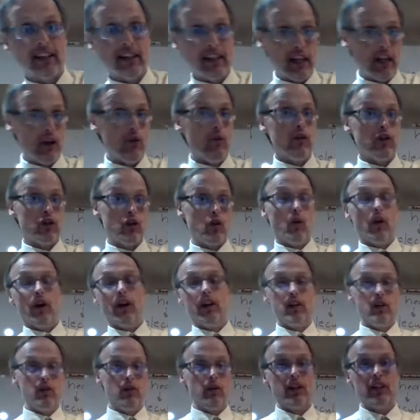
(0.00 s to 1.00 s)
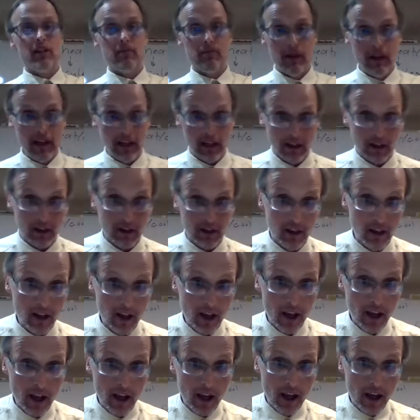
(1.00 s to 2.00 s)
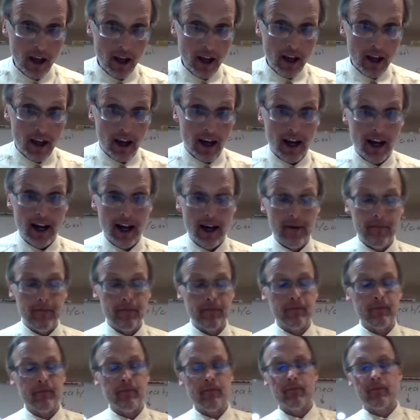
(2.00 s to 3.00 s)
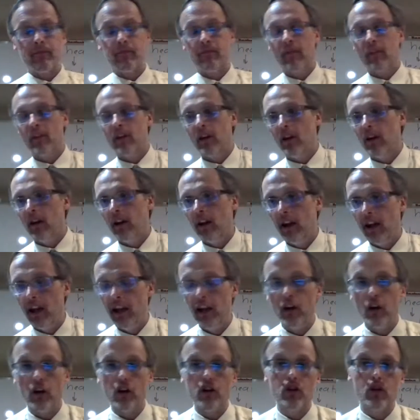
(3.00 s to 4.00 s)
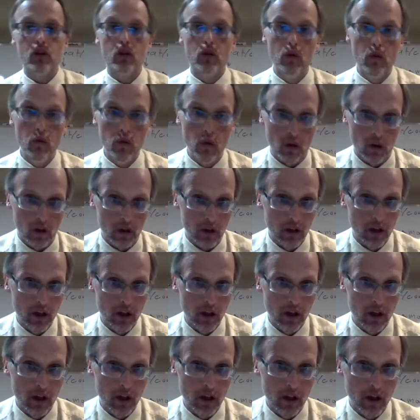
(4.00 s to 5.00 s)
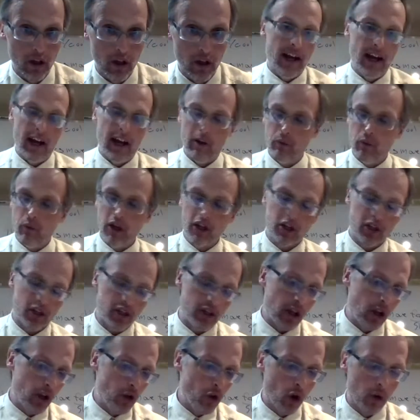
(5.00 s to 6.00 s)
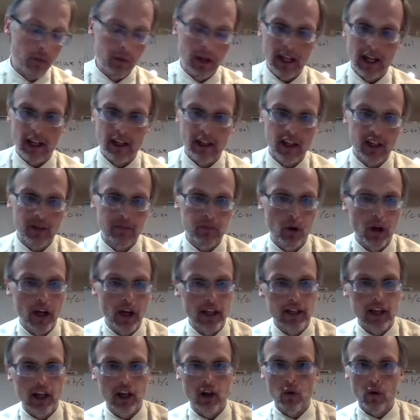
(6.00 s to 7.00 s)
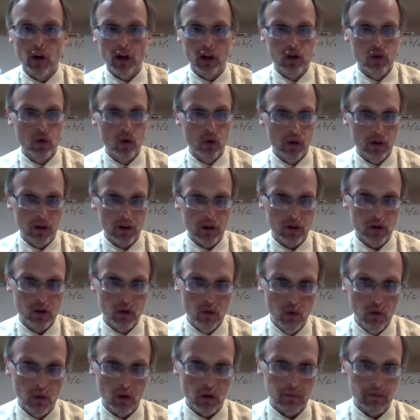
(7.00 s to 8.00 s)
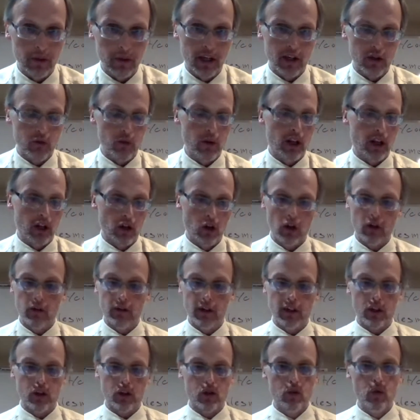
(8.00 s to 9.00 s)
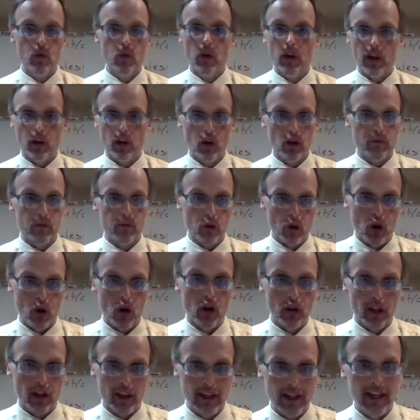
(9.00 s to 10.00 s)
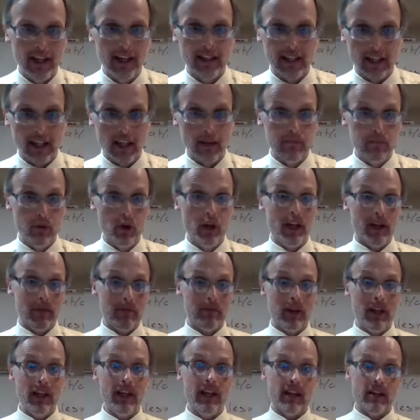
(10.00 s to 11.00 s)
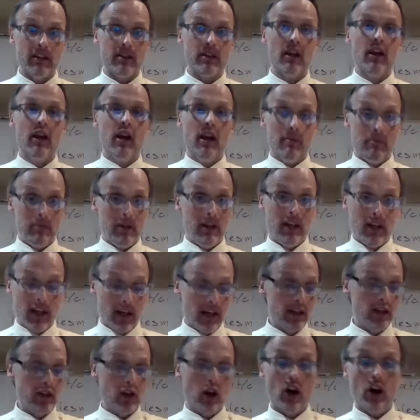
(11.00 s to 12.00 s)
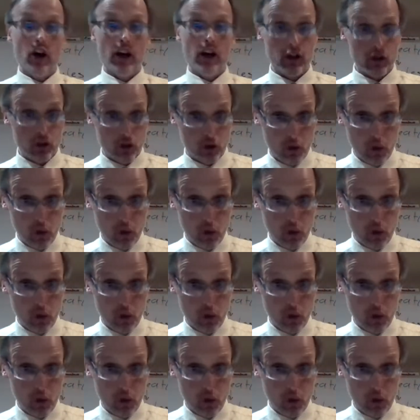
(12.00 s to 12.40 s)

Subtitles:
that it was going to expand. In our school, I wish normally at this point I'd take you on a tour of the school, because we can look around the school and look for all the things that they put in place, because our